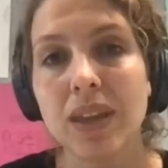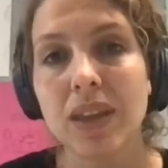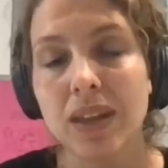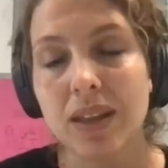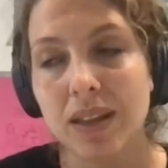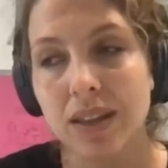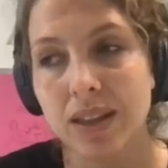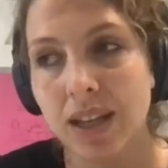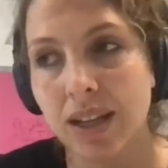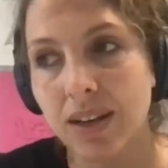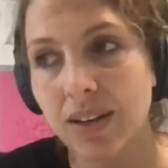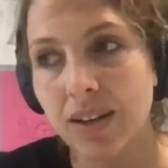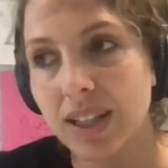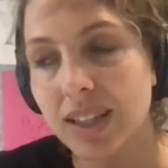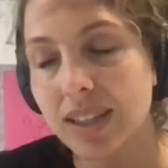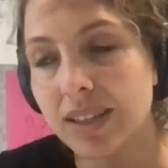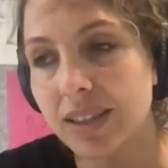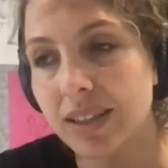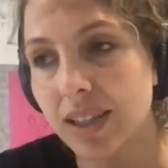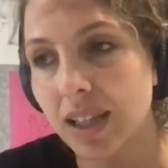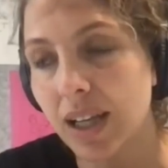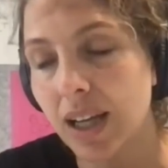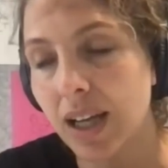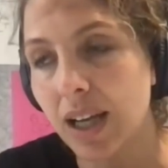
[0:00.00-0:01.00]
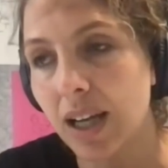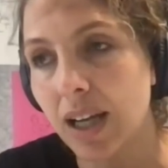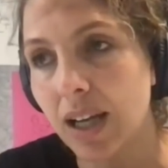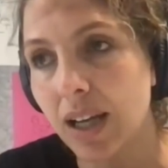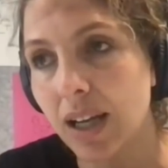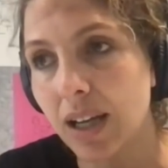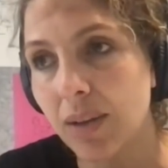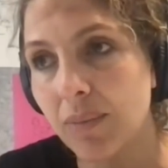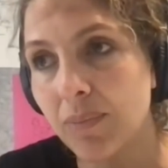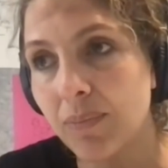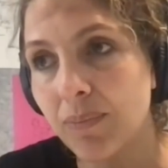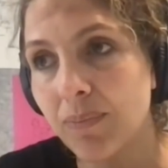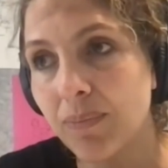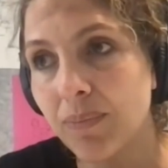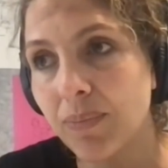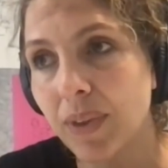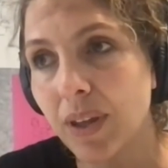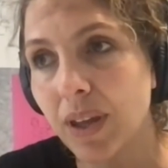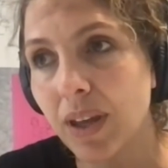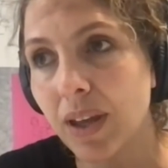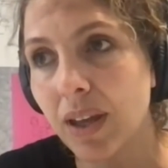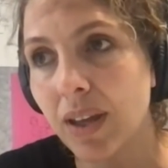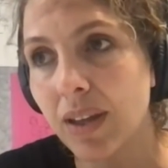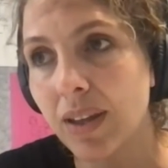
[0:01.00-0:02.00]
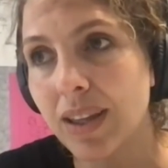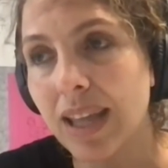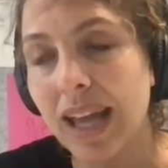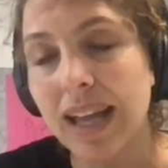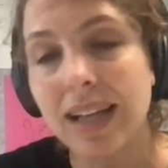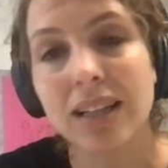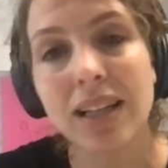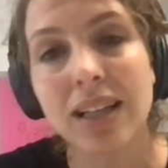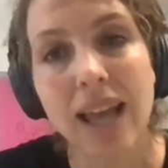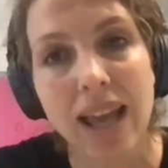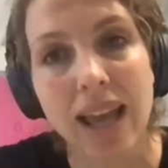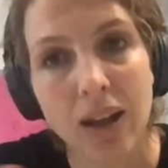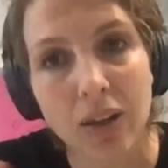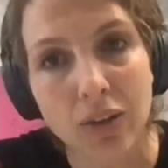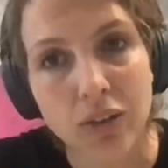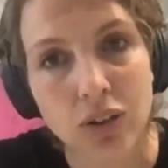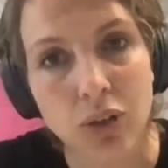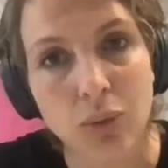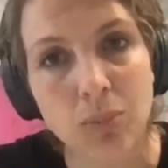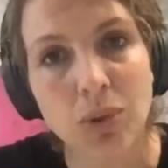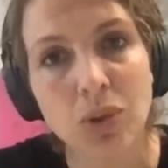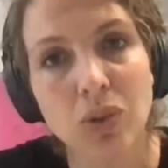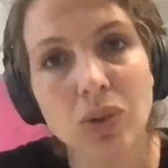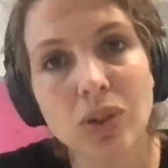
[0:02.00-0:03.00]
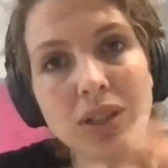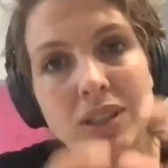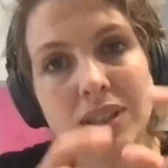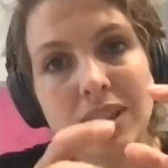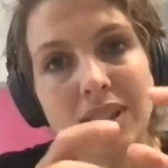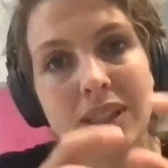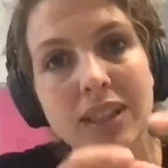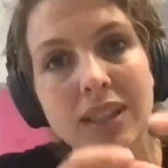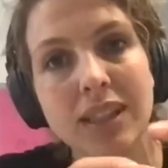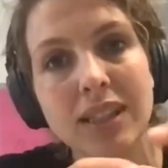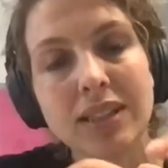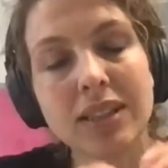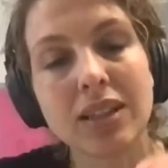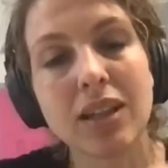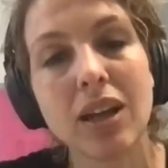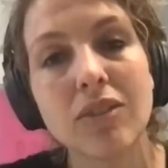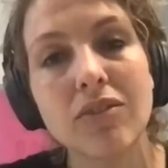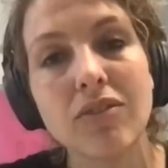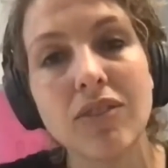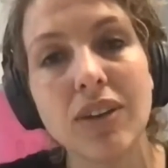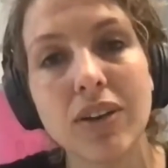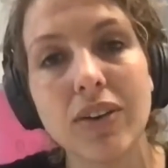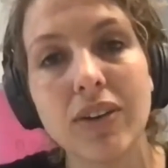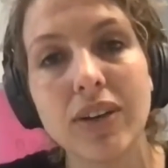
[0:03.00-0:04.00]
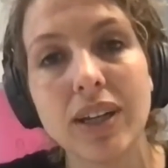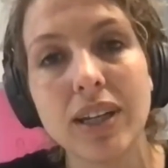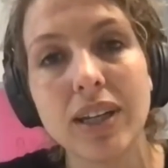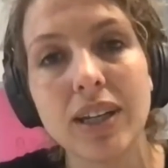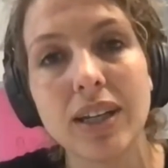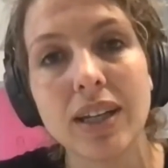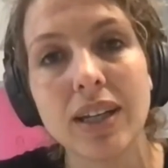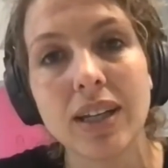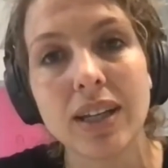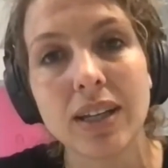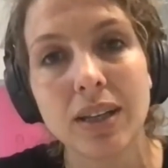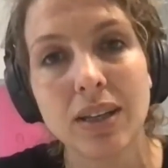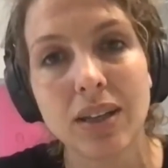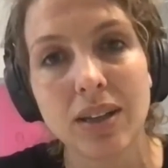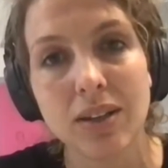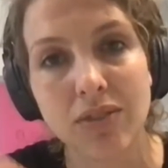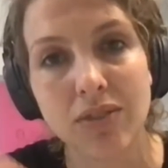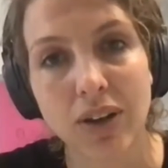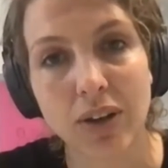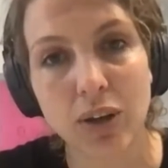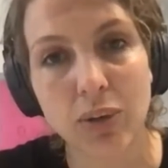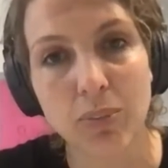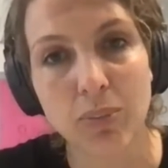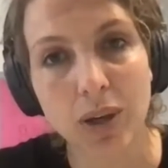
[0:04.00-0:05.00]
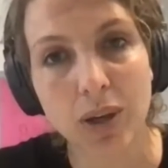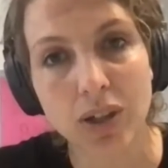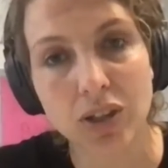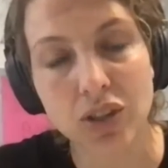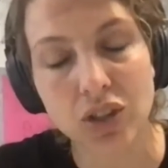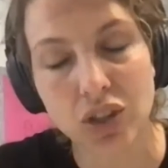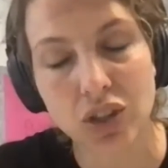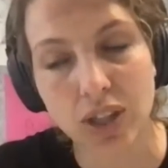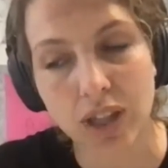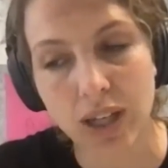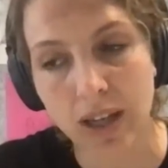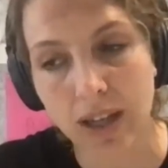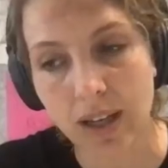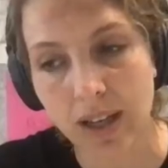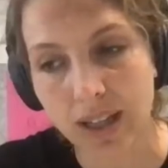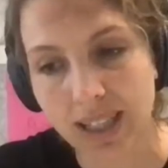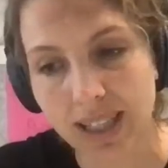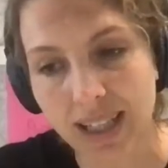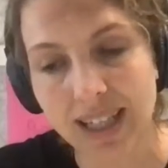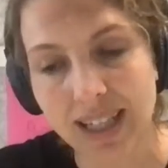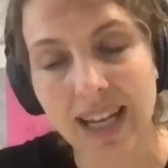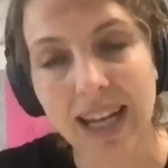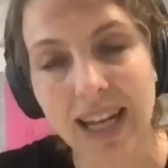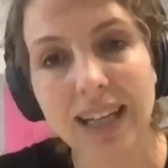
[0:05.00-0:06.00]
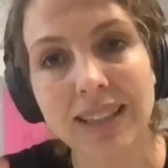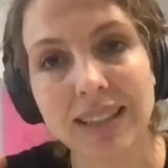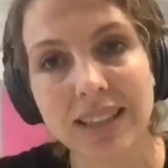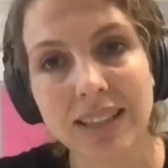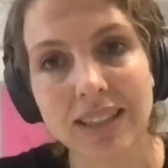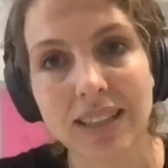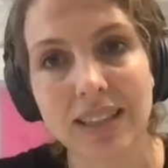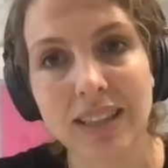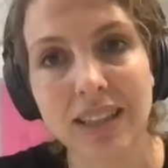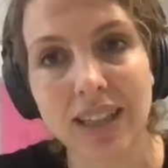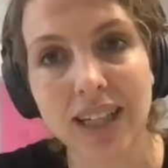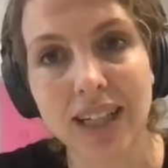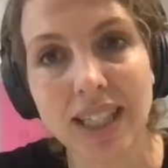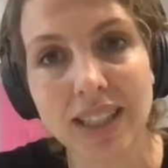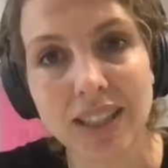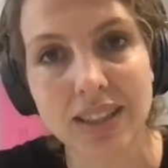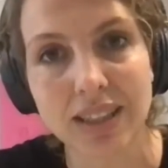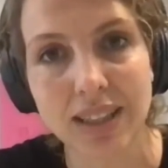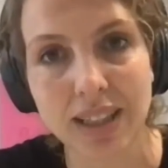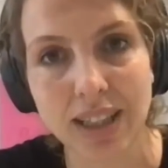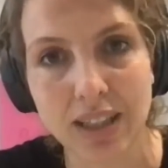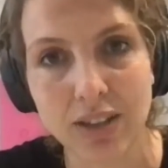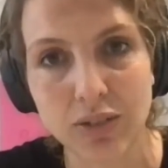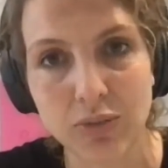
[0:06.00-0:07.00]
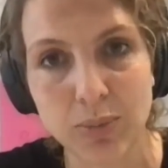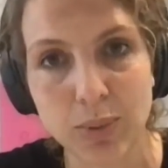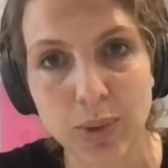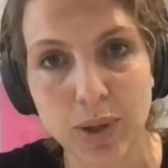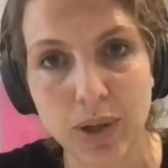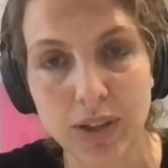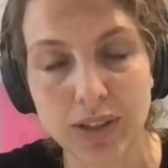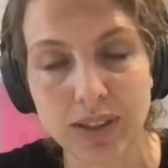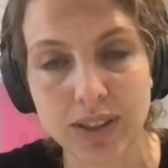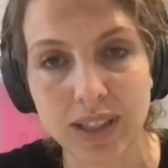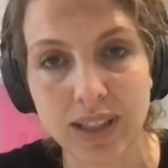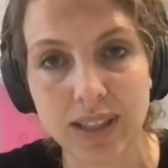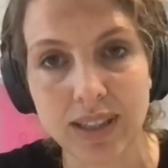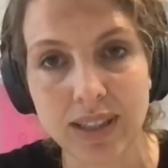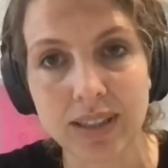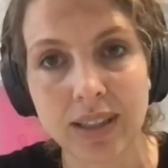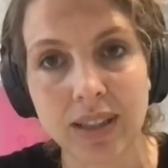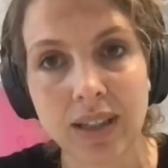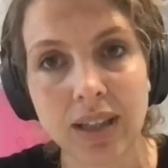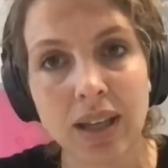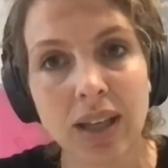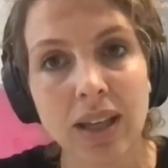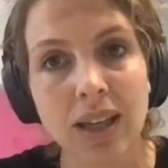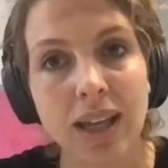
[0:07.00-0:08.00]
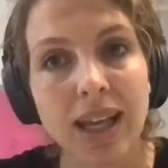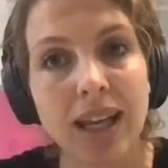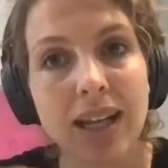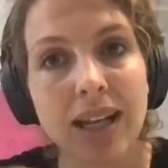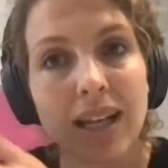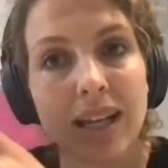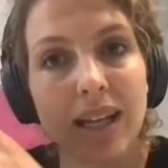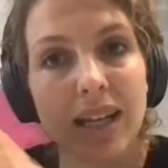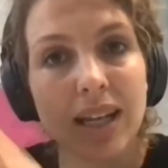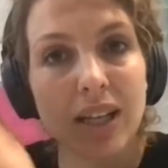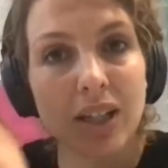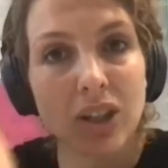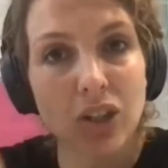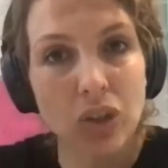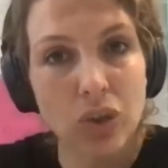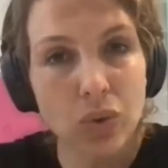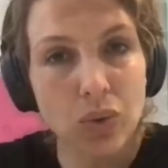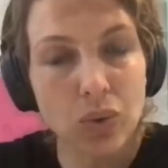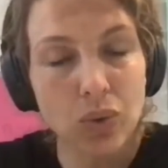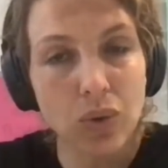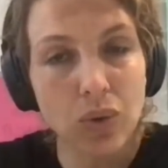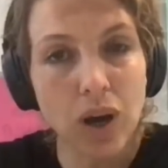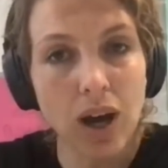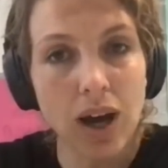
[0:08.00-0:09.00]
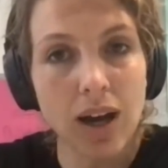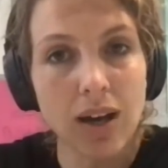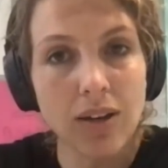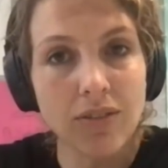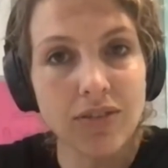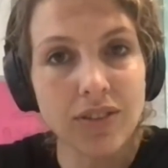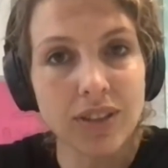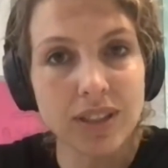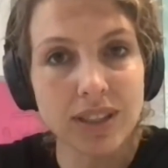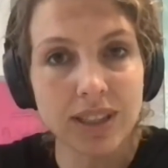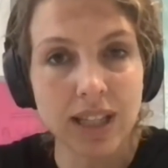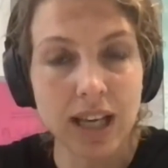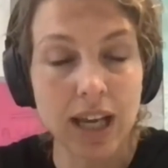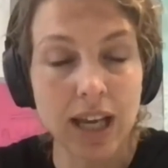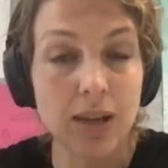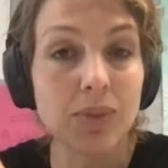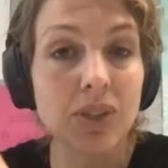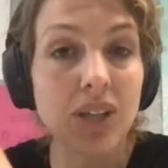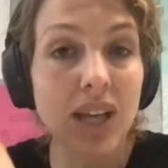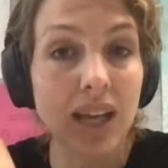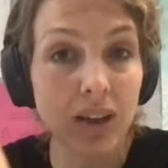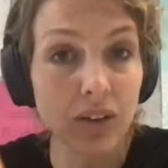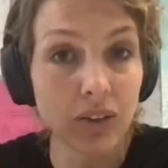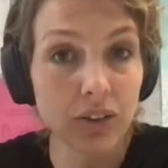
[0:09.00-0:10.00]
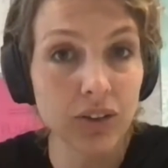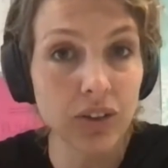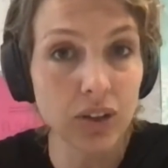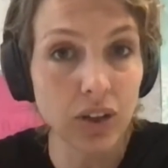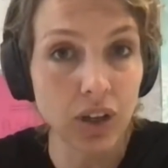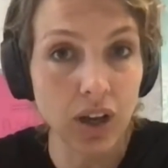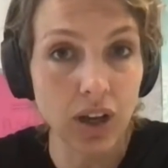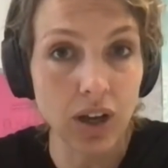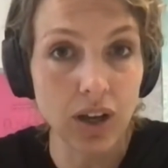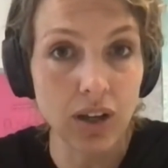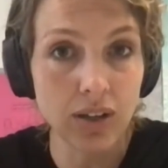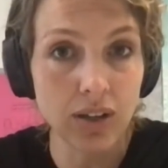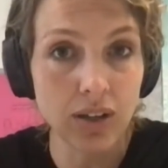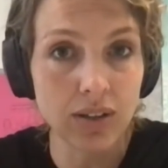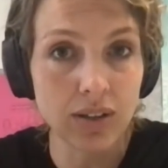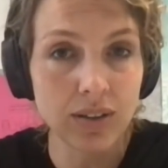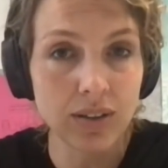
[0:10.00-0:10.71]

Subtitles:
there is that health community is not very much connected in the legislative process. In the EU, oftentimes health law,